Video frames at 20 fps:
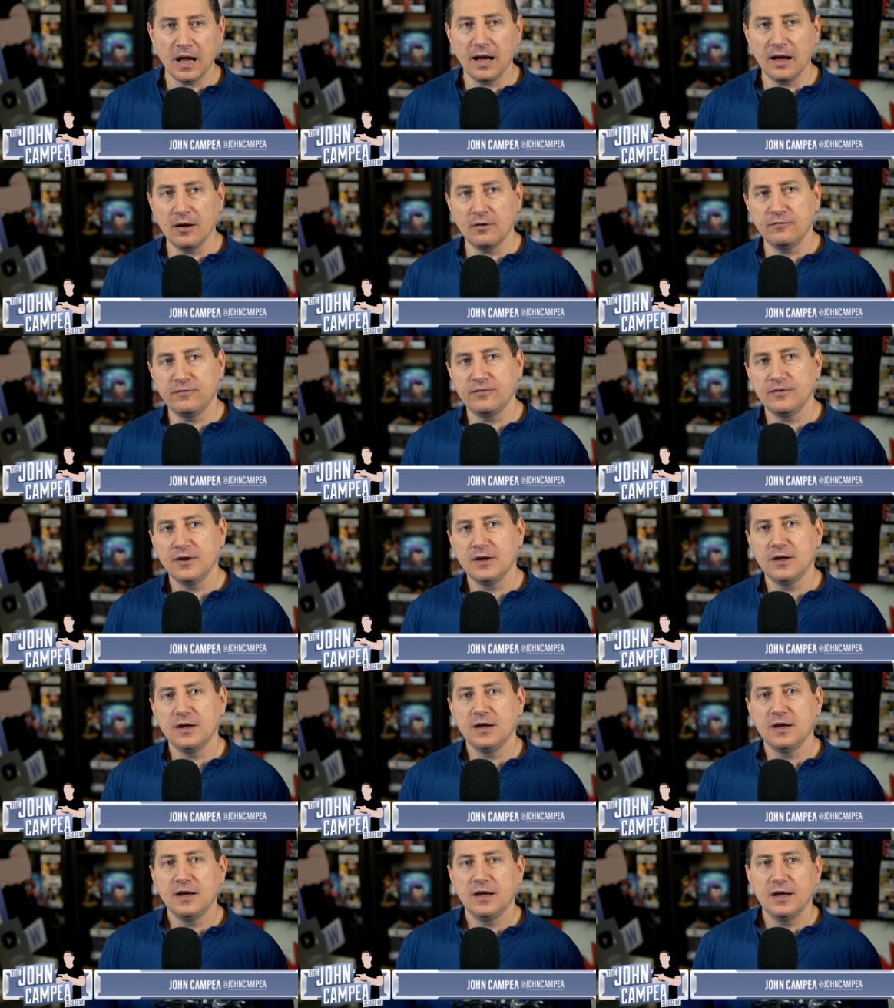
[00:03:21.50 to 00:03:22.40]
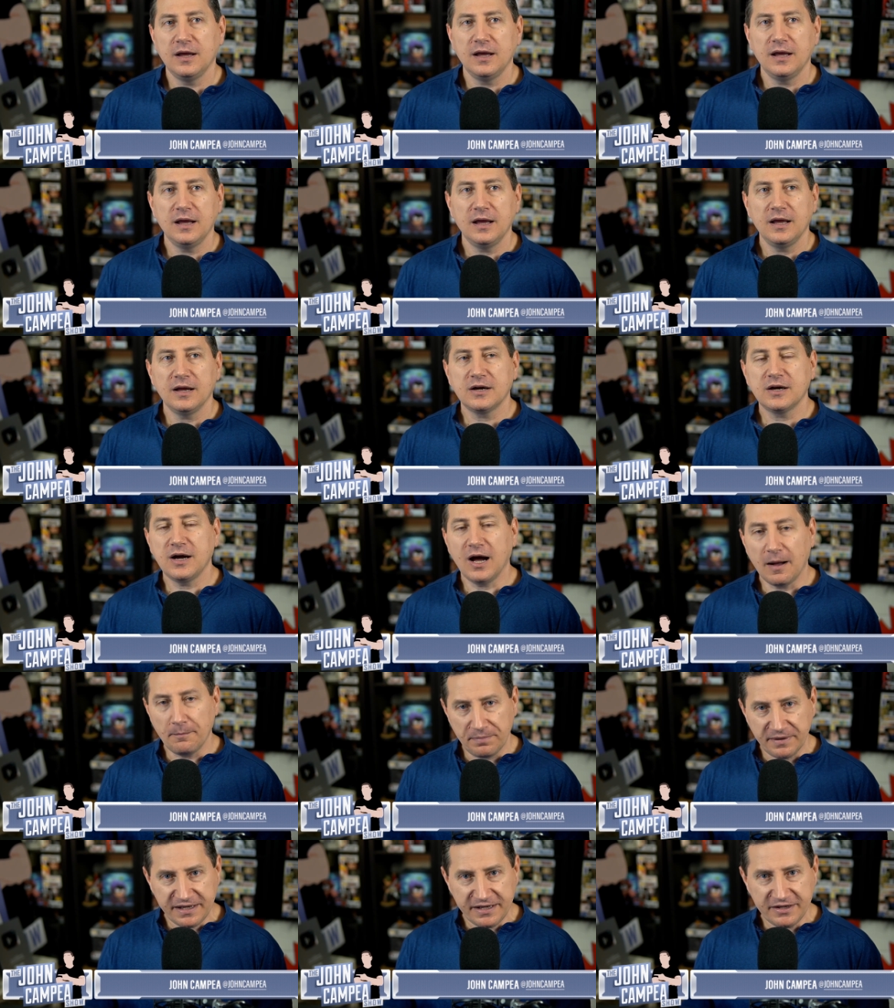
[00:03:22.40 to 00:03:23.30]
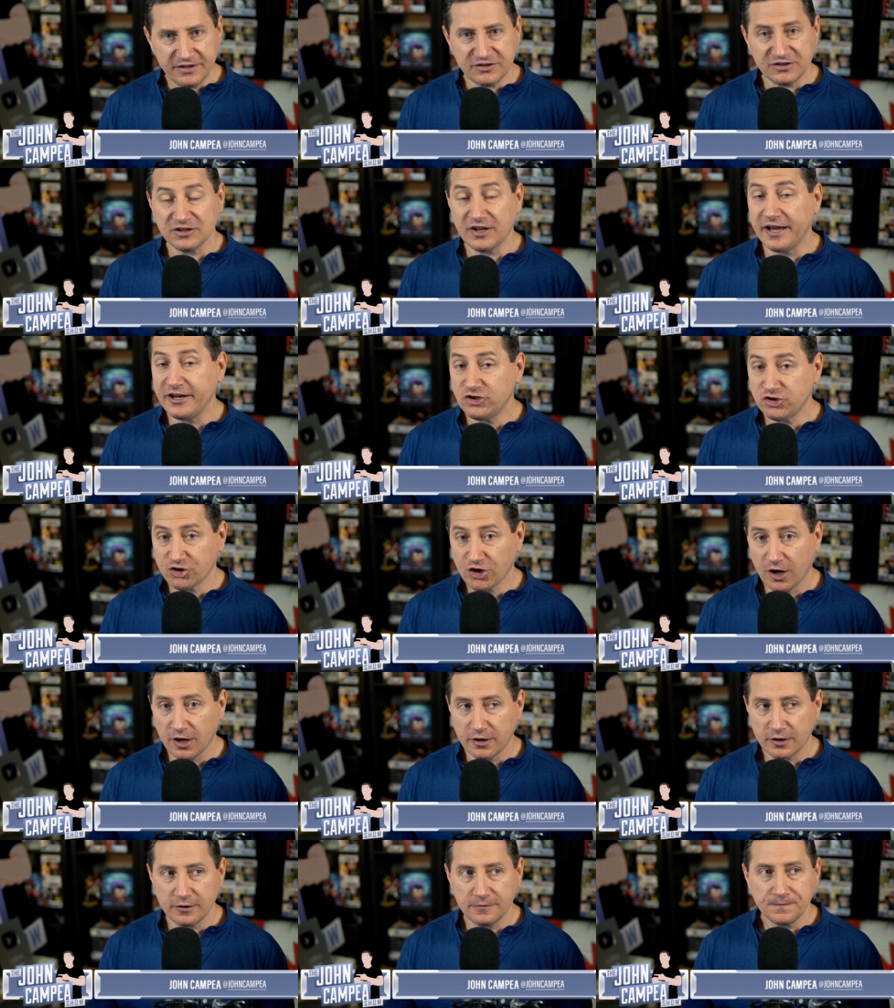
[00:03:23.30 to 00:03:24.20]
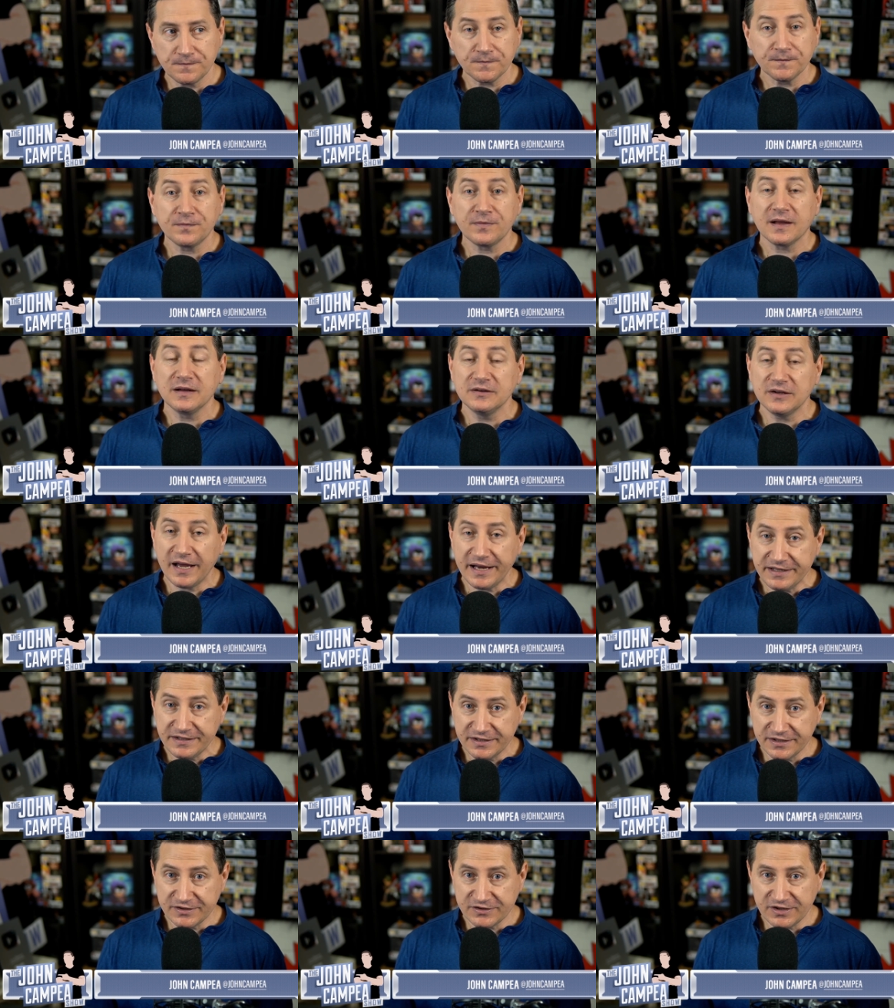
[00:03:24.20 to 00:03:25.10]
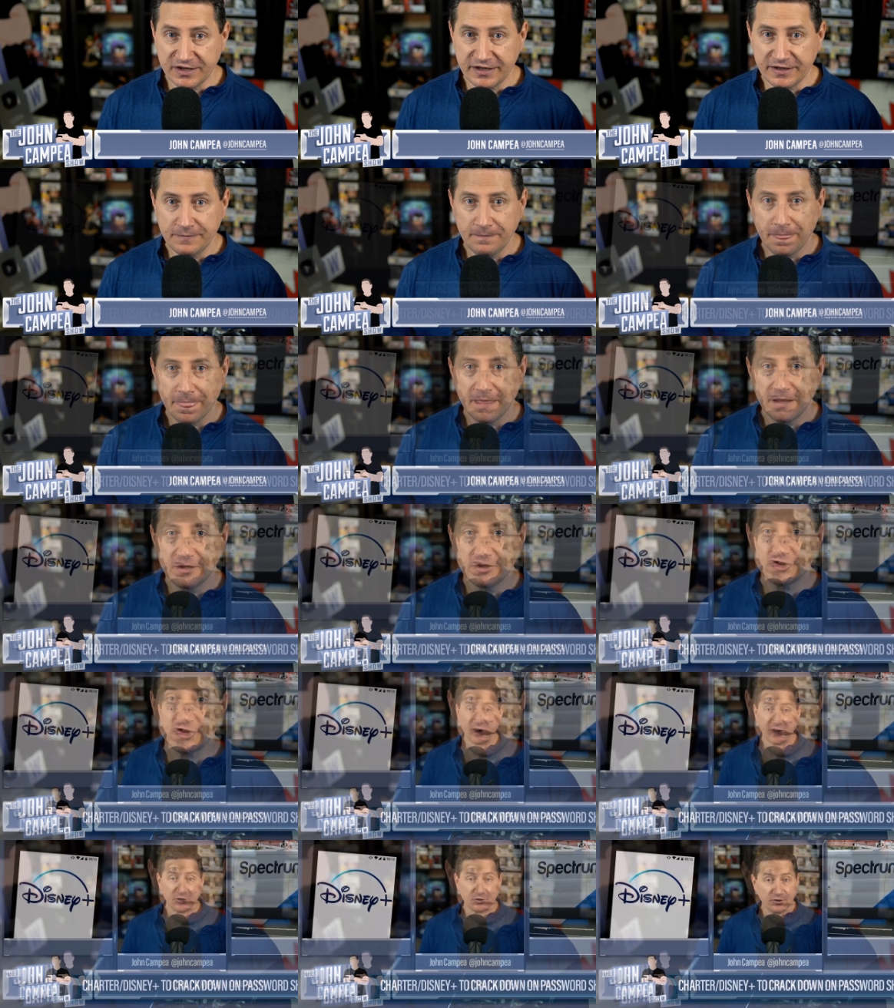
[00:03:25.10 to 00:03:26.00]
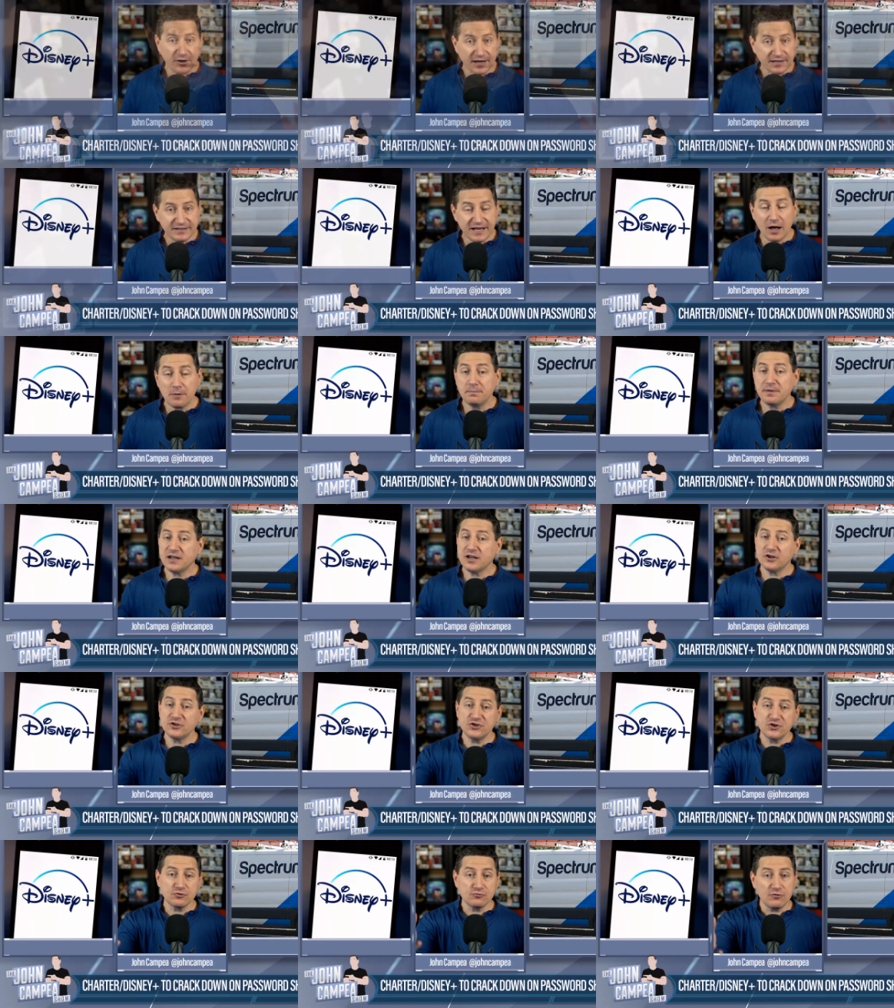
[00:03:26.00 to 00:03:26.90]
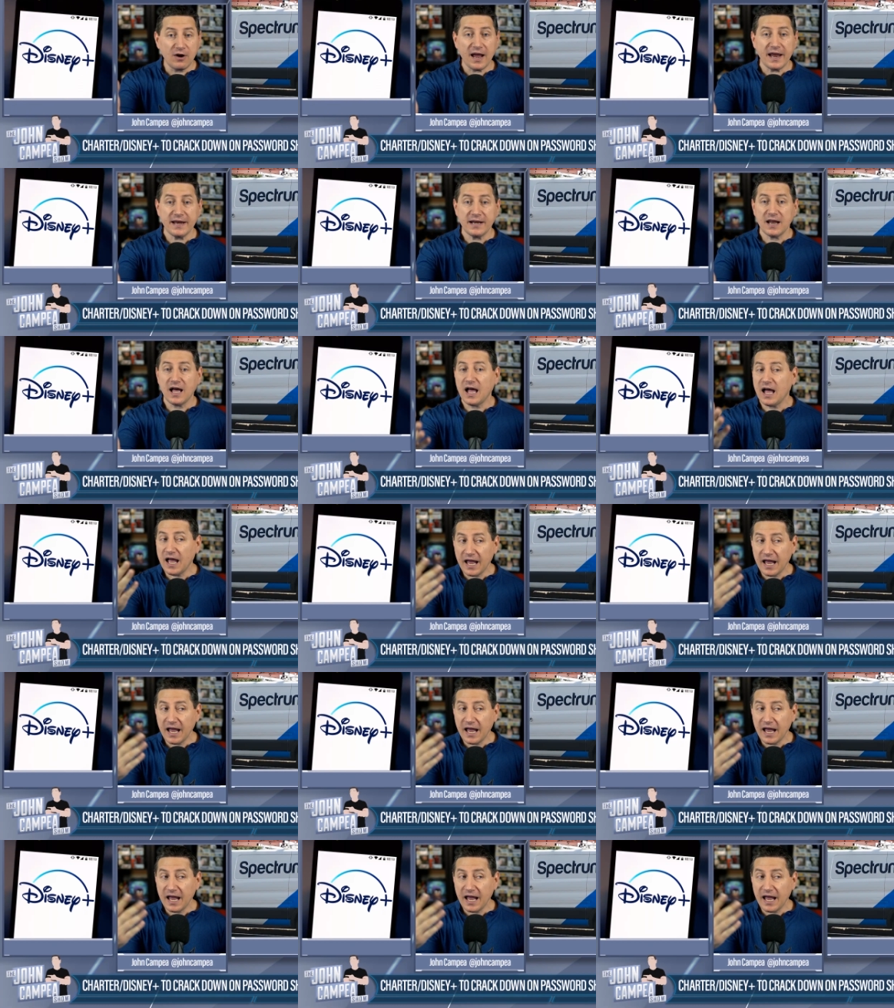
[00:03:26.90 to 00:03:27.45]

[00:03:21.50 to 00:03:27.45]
of companies like Charter, like Disney, trying to crack down because you're right.